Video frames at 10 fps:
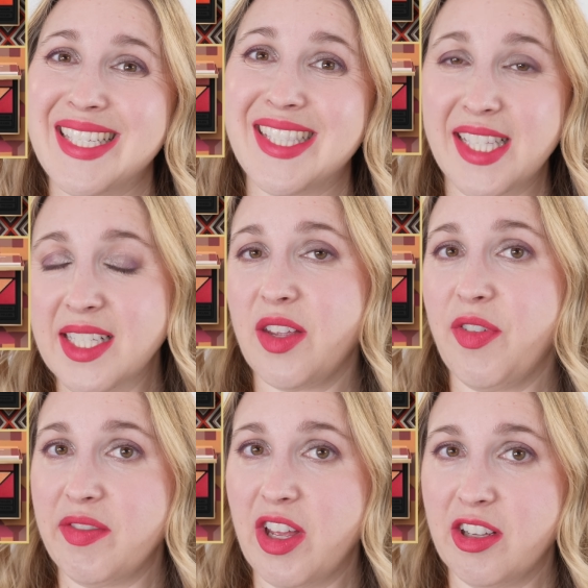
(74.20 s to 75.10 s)

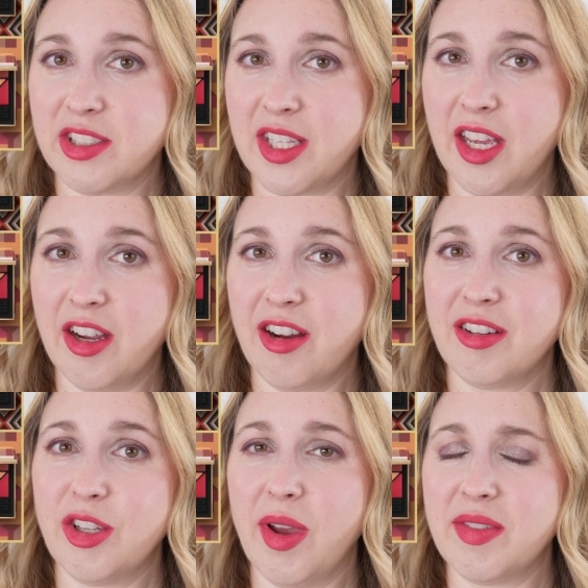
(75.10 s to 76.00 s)
sixty-five dollars a year.
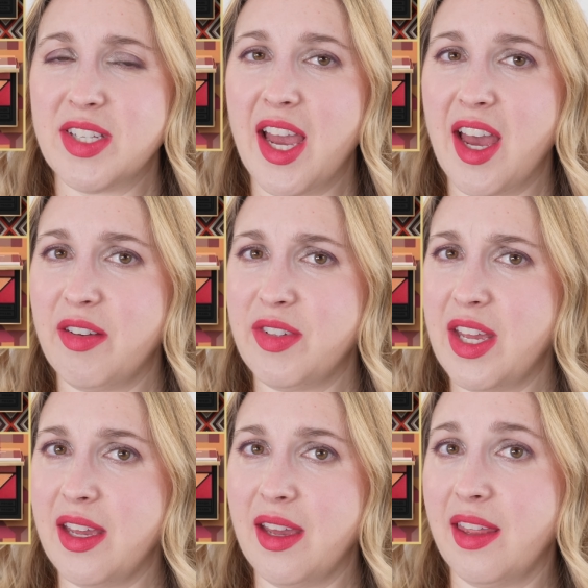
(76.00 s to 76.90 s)
You have to have
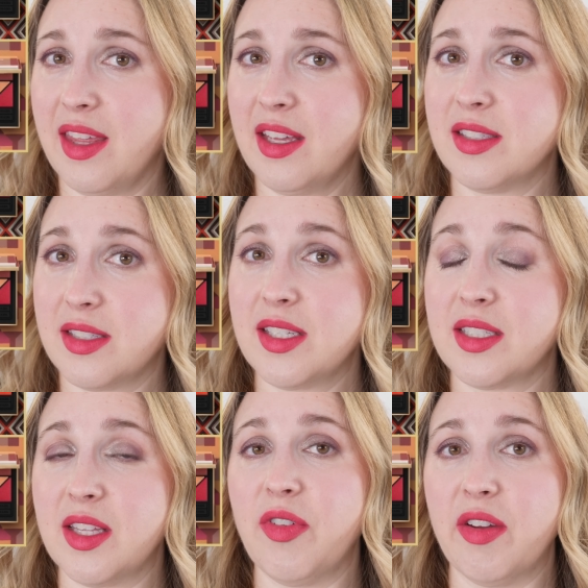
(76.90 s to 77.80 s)
a, I think it's a
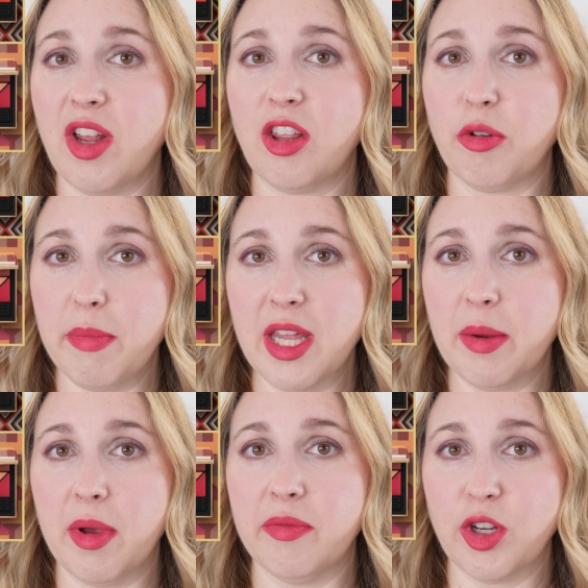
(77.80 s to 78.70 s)
sixty-five dollar
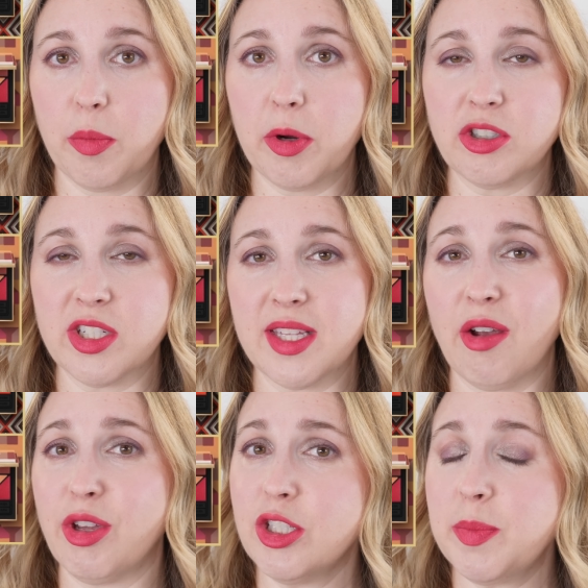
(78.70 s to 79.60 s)
minimum for your purchase
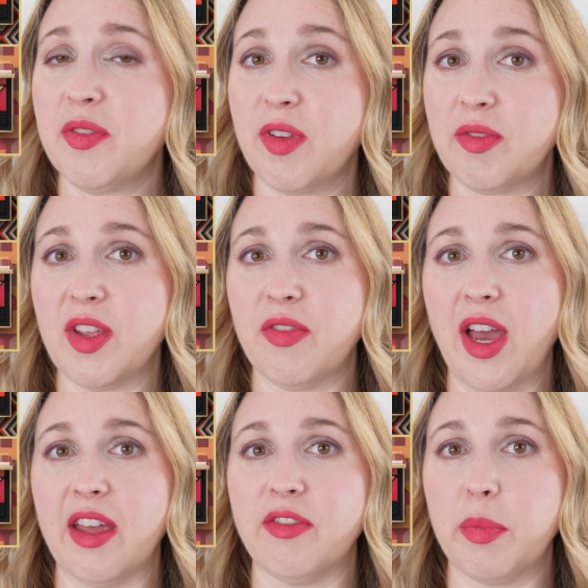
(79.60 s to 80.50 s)
now. It used to be
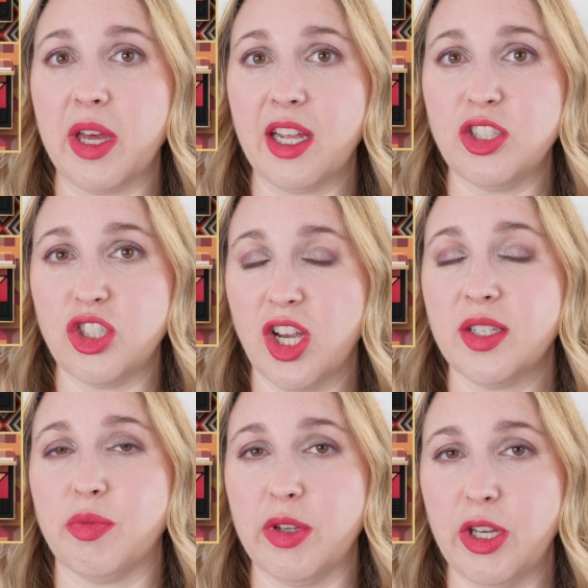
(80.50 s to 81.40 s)
fifty-five dollars, but I
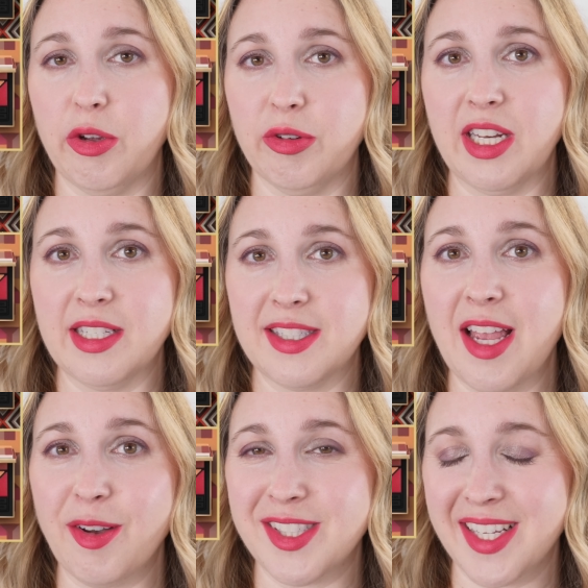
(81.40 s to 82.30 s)
just renewed and it's
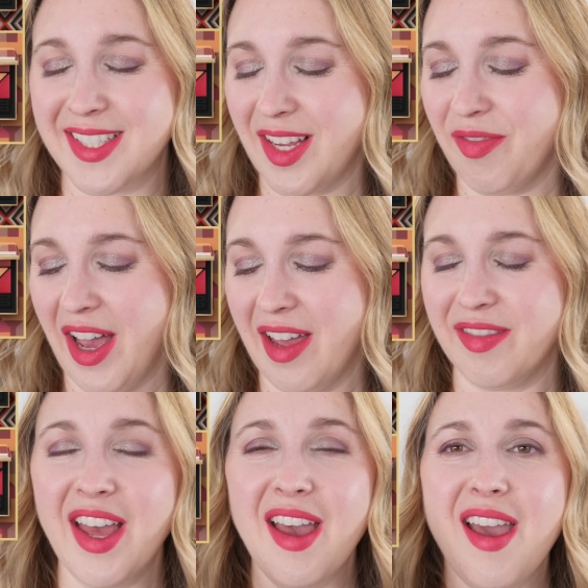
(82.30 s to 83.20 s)
now sixty-five
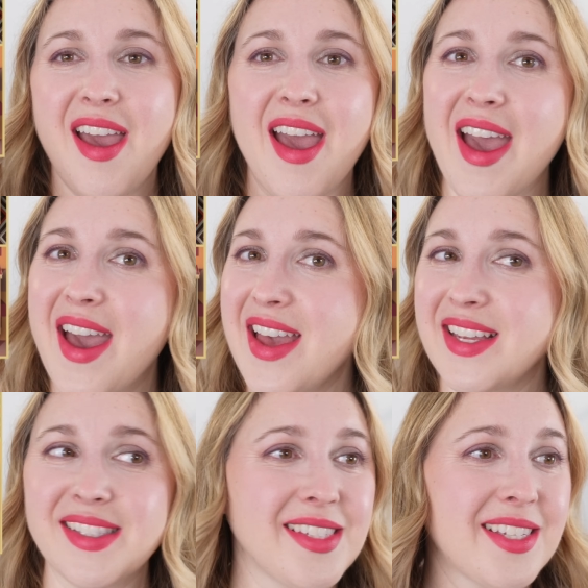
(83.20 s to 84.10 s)
dollars.
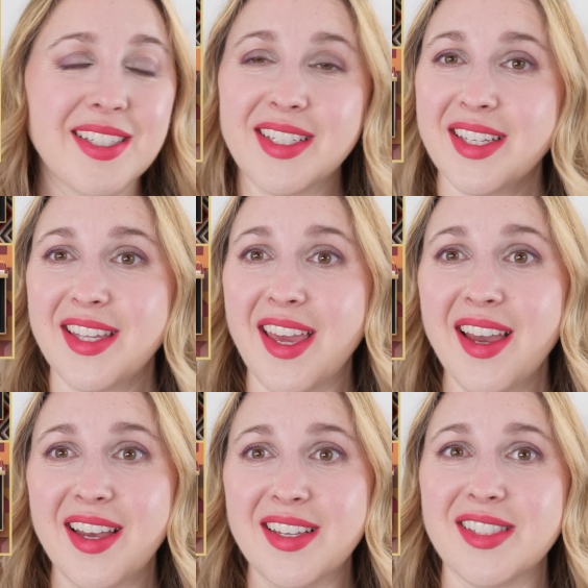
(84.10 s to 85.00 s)
And
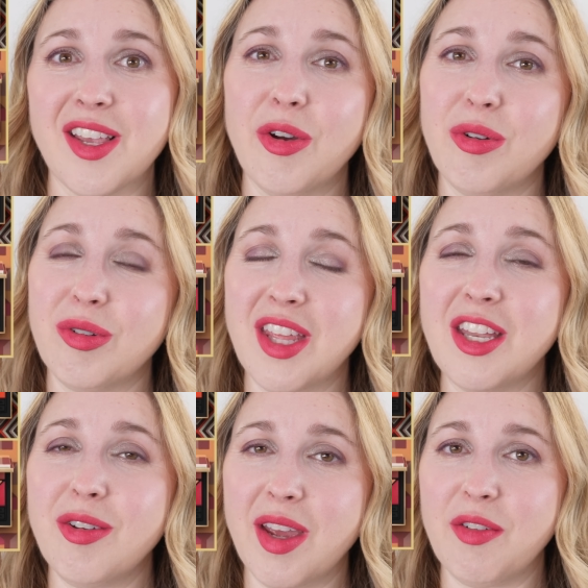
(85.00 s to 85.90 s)
yeah, so
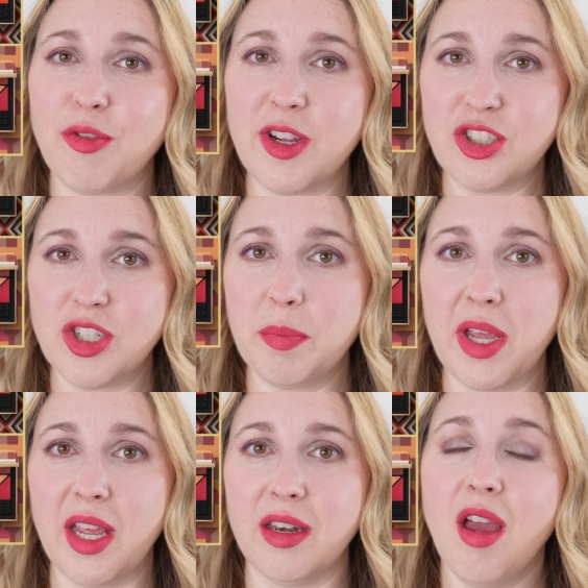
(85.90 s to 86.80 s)
then you get free
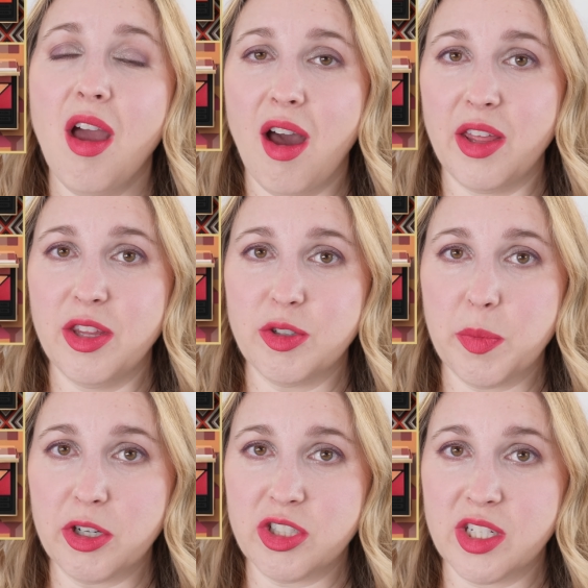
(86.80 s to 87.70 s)
shipping on those
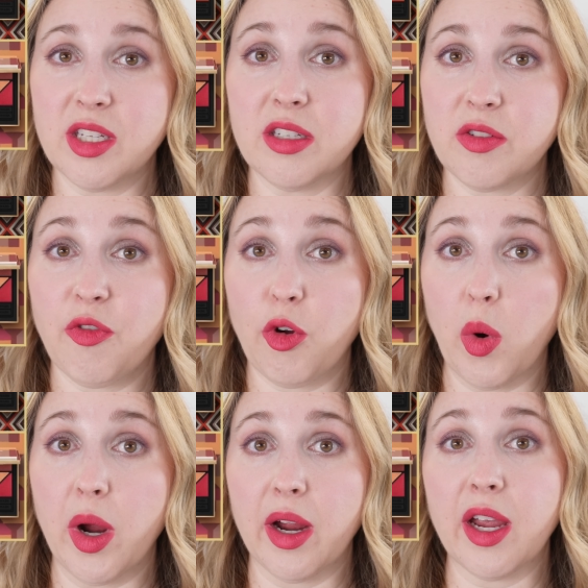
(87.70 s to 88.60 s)
purchases
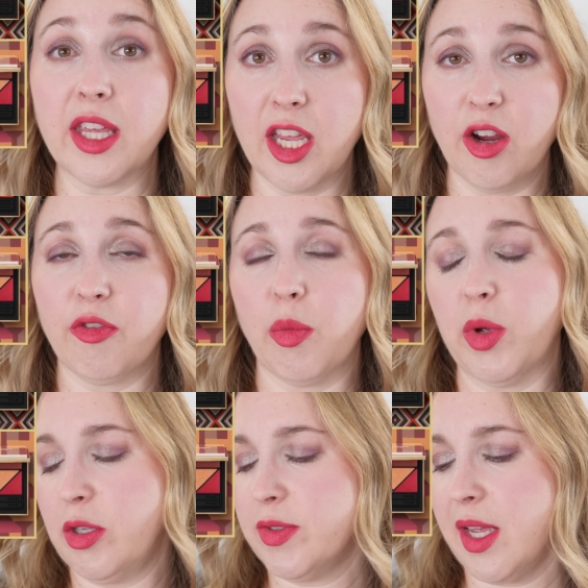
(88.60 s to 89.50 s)
for a year from
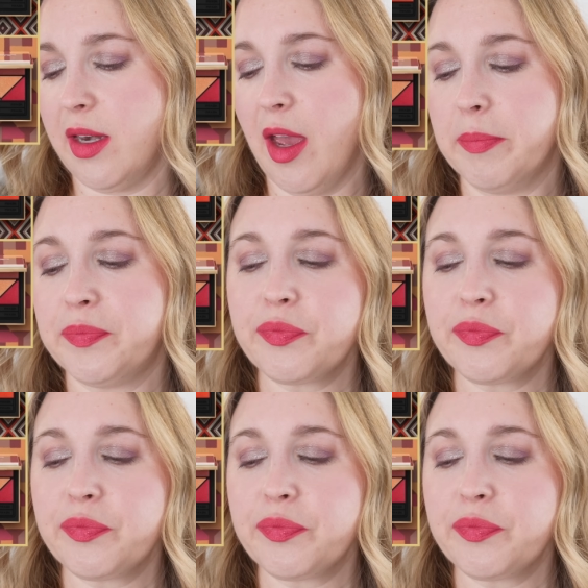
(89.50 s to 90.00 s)
when you sign up.